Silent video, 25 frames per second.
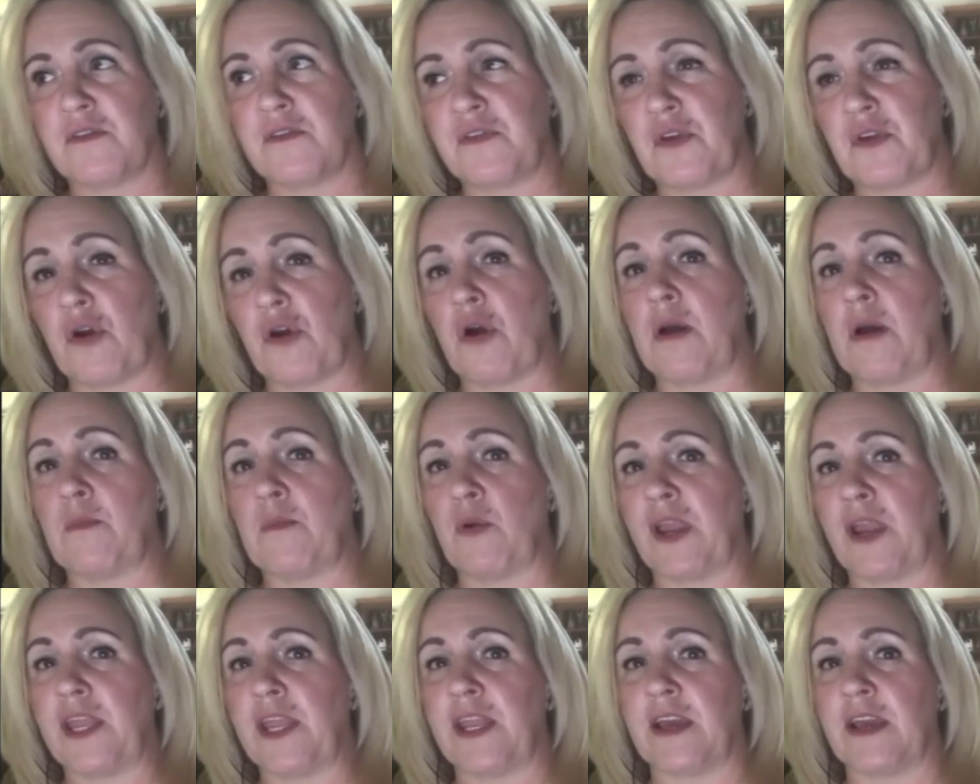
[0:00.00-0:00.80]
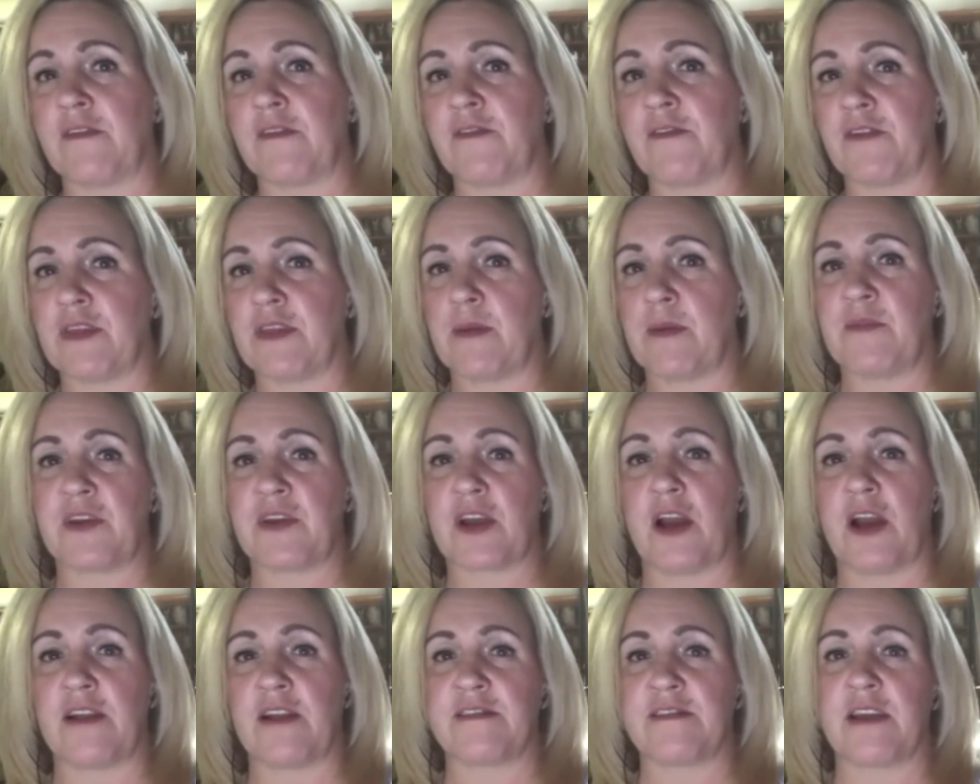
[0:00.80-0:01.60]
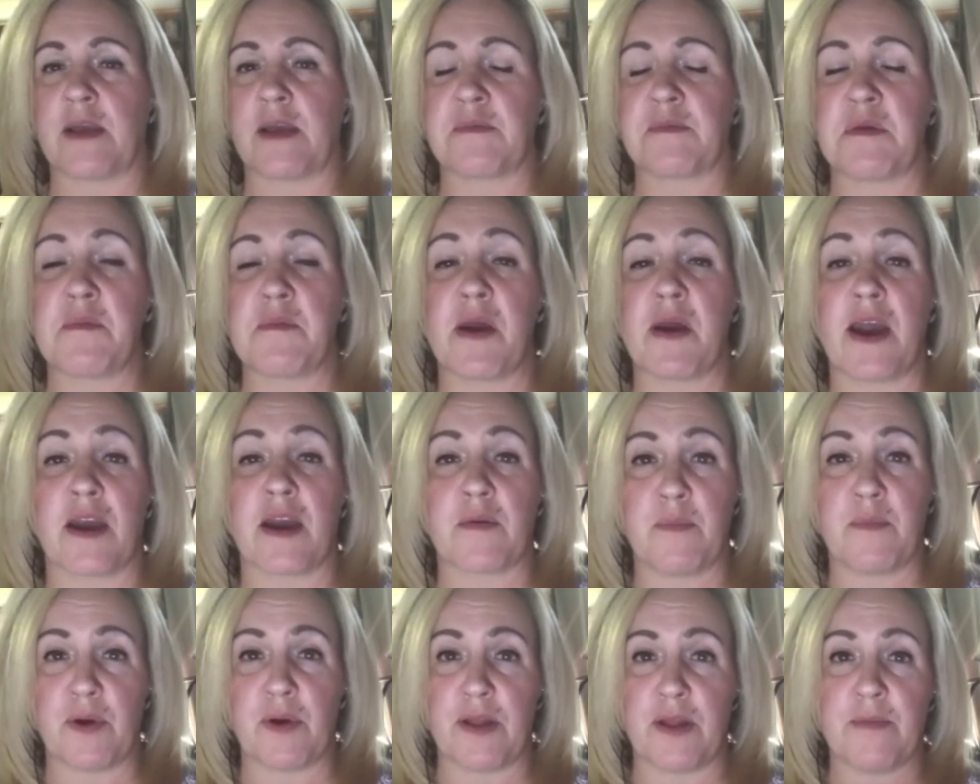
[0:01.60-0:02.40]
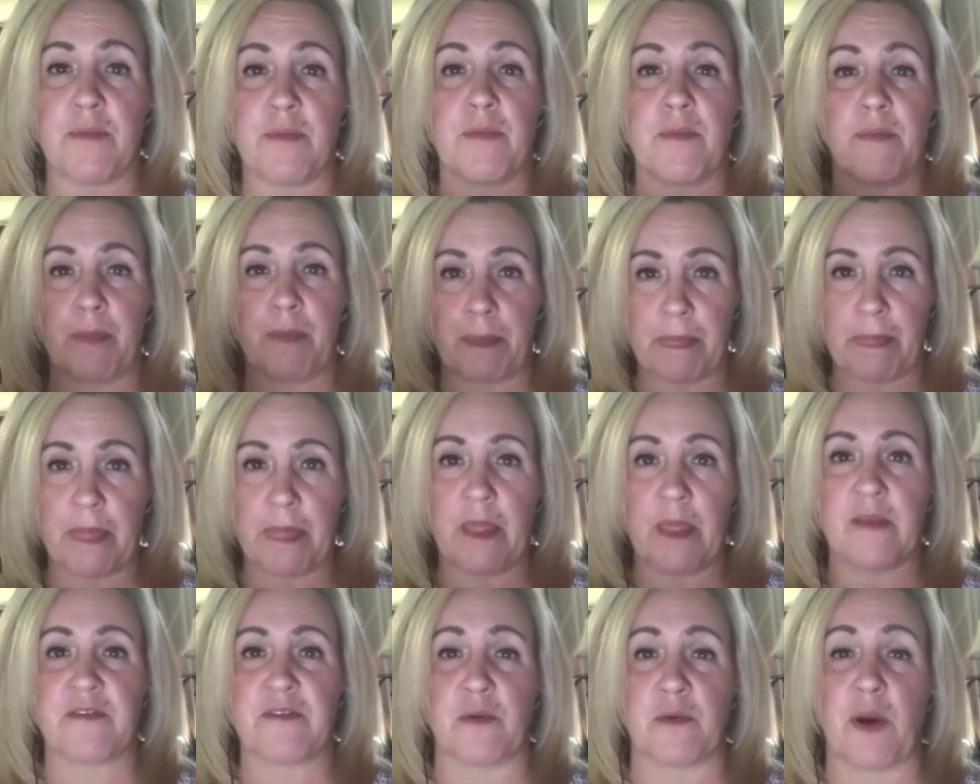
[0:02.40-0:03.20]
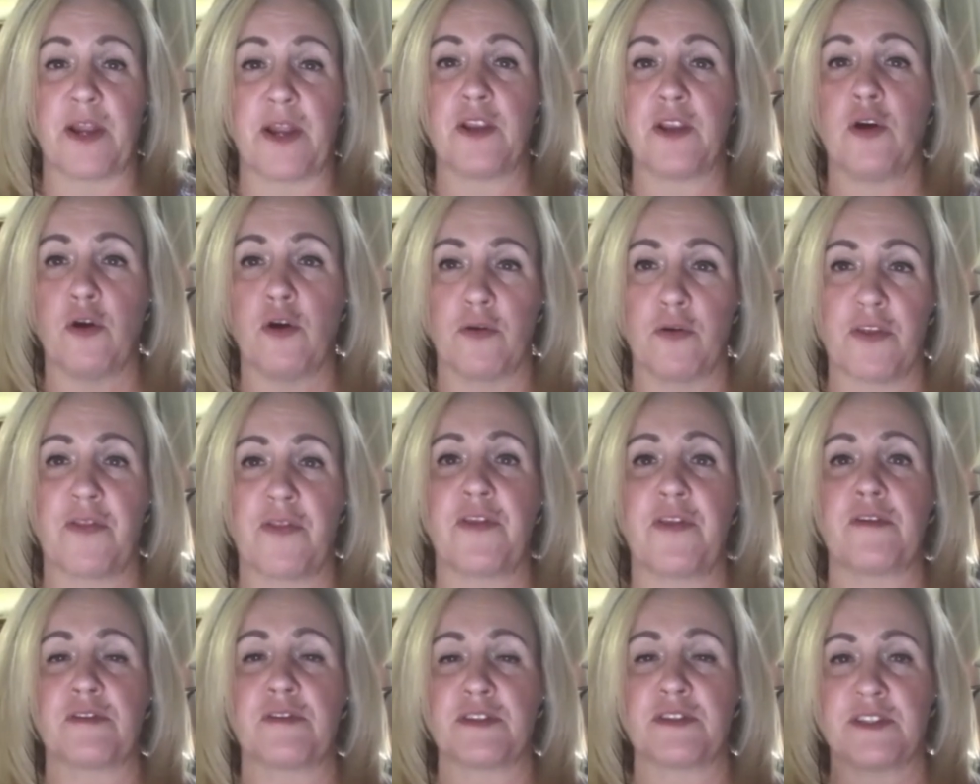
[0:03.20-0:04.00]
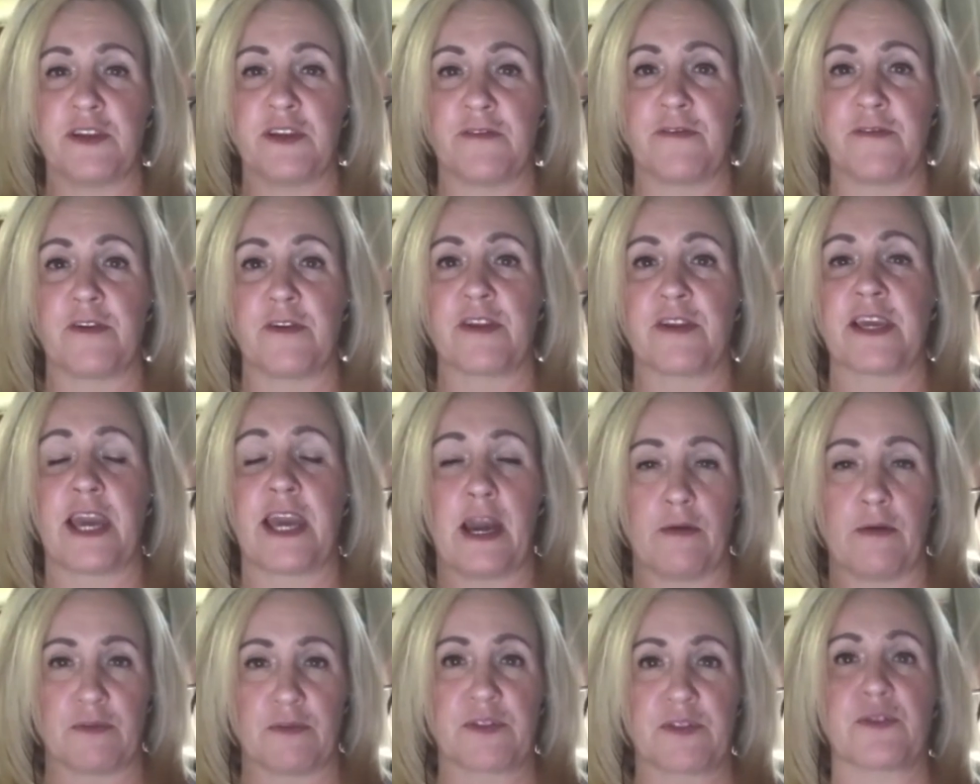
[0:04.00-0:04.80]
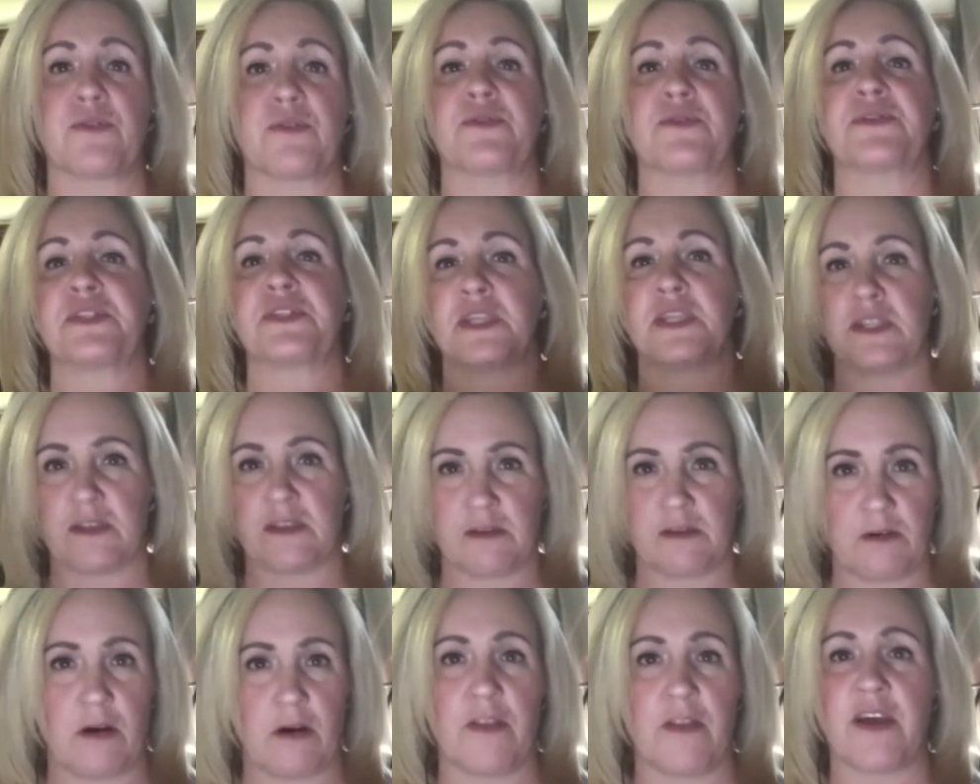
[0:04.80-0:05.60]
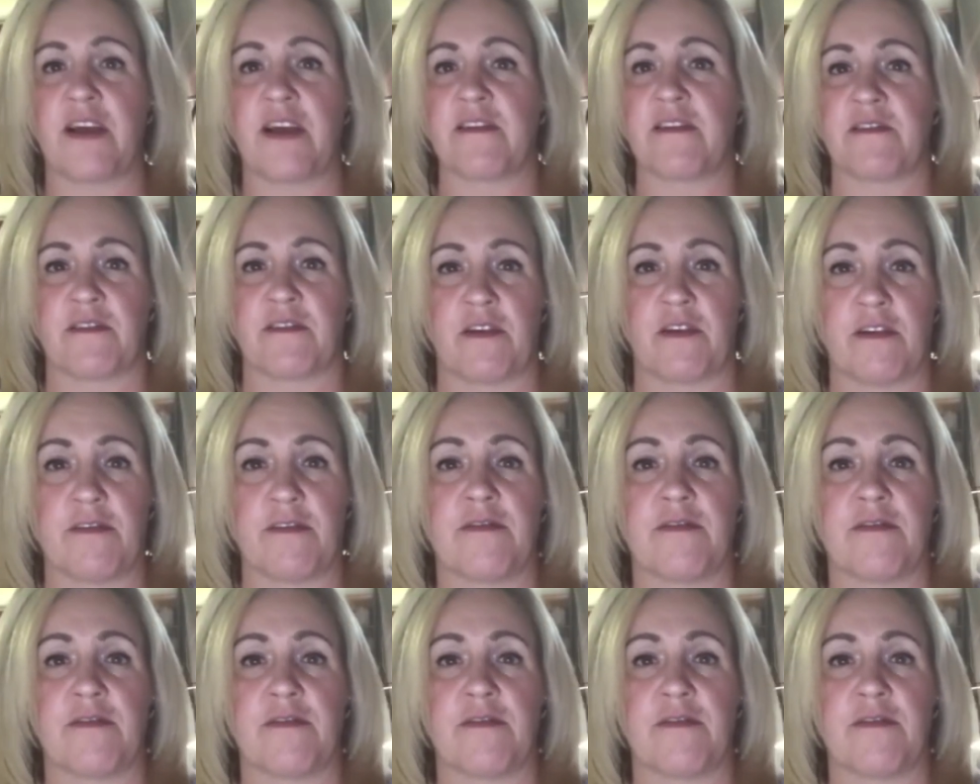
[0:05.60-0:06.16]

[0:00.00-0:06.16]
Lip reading: So I'm waiting for them to contact me back. But so I know that there's different councils and all that stuff.